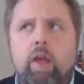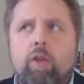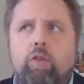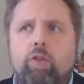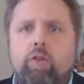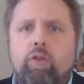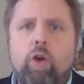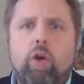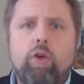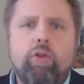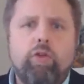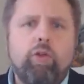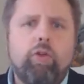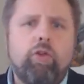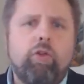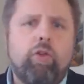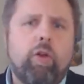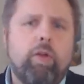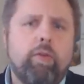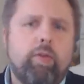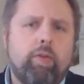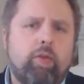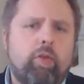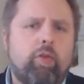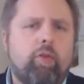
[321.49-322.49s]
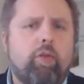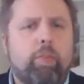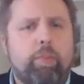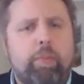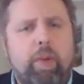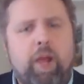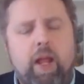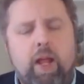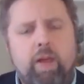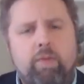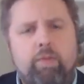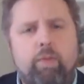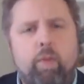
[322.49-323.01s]
Social services are
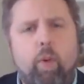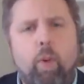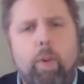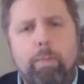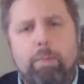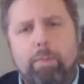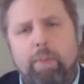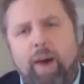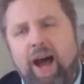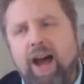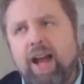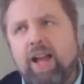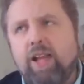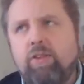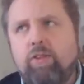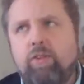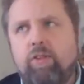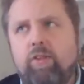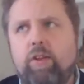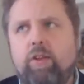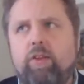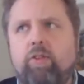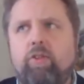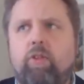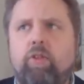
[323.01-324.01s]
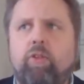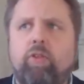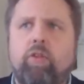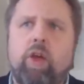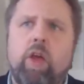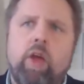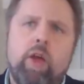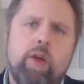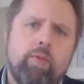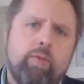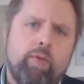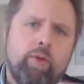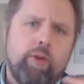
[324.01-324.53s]
paid for by citizens
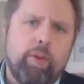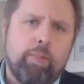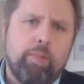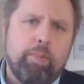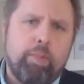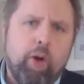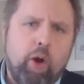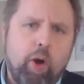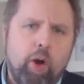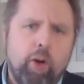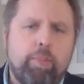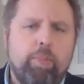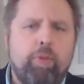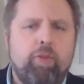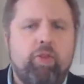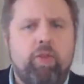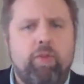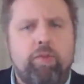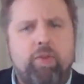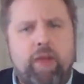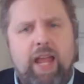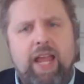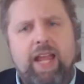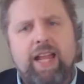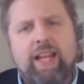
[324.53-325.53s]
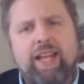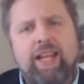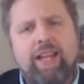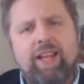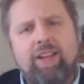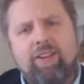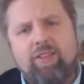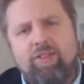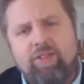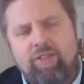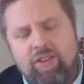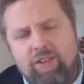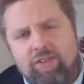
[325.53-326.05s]
for the purpose of aiding
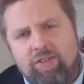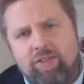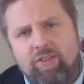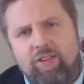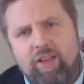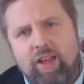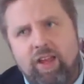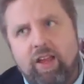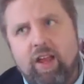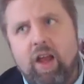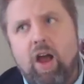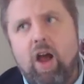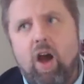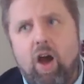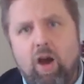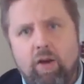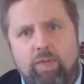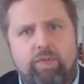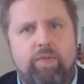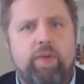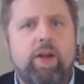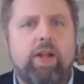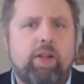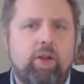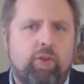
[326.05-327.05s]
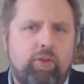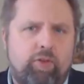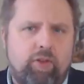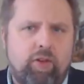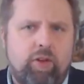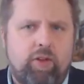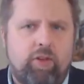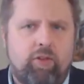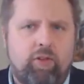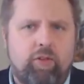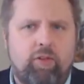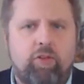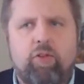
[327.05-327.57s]
and assisting our fellow
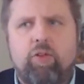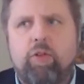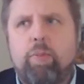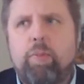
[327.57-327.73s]
citizens.